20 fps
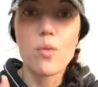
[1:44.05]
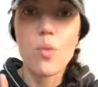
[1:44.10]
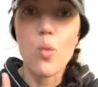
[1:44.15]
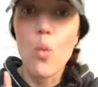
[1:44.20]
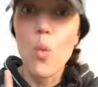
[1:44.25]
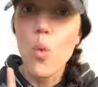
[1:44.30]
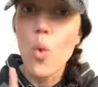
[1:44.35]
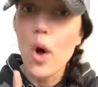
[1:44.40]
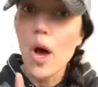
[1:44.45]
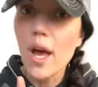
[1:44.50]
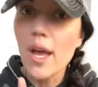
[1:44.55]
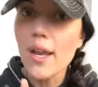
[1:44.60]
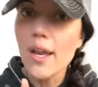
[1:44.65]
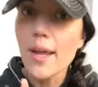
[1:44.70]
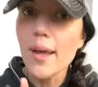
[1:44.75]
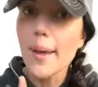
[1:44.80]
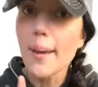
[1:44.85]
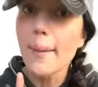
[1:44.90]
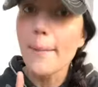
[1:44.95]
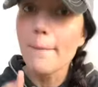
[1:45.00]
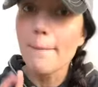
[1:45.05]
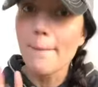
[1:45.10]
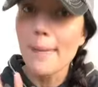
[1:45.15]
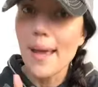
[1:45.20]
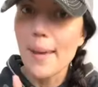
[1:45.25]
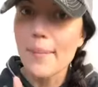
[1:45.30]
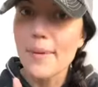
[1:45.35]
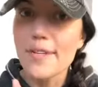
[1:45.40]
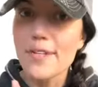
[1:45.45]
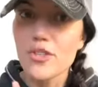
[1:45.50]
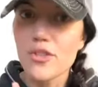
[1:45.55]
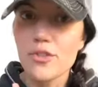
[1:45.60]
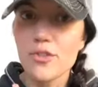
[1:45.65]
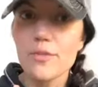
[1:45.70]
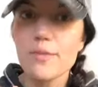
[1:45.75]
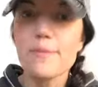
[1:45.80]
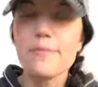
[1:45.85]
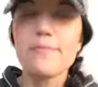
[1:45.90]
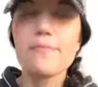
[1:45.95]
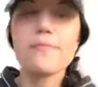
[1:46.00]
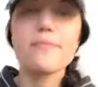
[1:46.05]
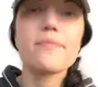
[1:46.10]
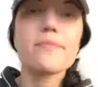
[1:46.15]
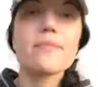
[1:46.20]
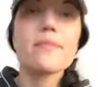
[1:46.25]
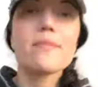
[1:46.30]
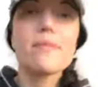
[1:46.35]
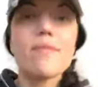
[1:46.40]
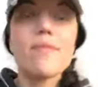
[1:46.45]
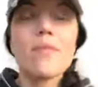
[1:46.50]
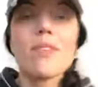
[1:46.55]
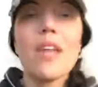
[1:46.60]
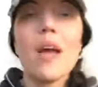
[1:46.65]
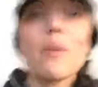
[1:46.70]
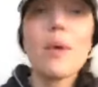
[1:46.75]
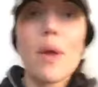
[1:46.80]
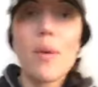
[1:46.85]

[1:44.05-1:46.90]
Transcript: 1, maybe 2. And what I